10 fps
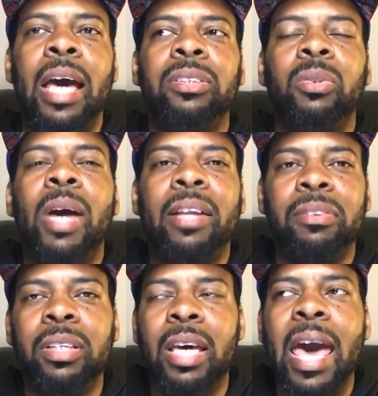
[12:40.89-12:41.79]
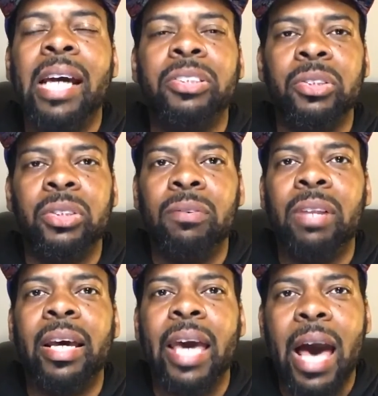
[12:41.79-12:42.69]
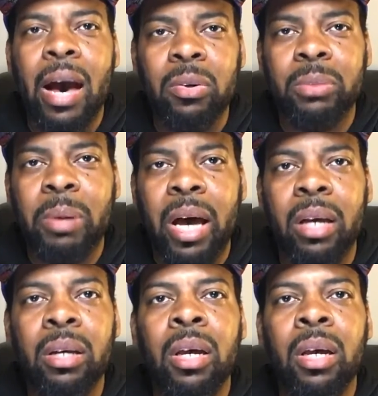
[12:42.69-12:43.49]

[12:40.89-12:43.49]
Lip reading: You have to ask yourself, like, how is my